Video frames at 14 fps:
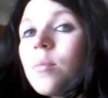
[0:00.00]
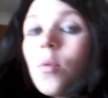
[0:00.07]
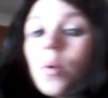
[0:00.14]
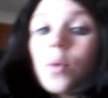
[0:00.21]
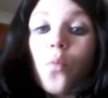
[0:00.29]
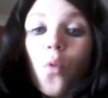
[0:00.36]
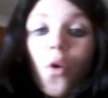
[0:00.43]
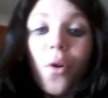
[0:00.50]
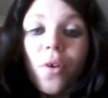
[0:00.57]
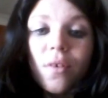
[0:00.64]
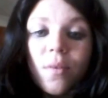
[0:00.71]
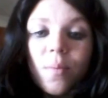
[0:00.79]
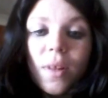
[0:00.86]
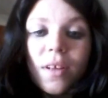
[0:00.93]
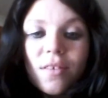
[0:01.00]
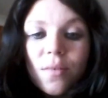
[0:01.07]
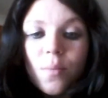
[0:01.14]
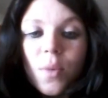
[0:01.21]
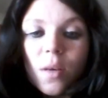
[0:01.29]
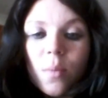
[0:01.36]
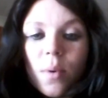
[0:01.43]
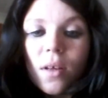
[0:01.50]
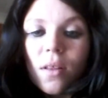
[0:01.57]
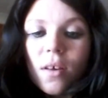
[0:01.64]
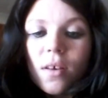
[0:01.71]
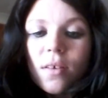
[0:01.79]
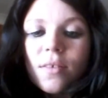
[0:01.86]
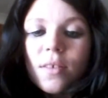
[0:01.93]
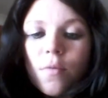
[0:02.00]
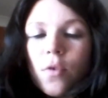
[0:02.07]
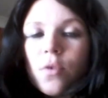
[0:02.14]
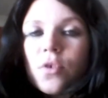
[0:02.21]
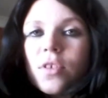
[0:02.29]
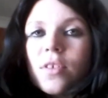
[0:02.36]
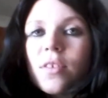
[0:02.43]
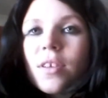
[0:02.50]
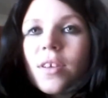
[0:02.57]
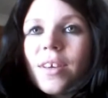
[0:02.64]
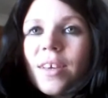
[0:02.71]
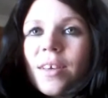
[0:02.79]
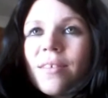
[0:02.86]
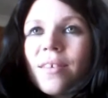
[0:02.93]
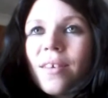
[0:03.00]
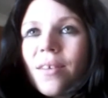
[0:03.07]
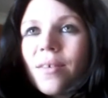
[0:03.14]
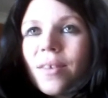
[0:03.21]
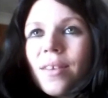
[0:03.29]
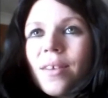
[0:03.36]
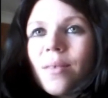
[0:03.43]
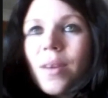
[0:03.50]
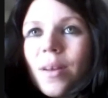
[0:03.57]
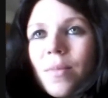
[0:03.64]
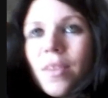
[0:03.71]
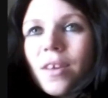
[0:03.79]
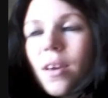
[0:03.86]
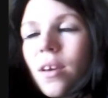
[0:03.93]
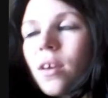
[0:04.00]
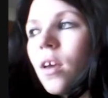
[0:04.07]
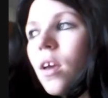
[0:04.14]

He probably would, but that's just me being, like, self-conscious and, like, he's not going to understand what I'm saying.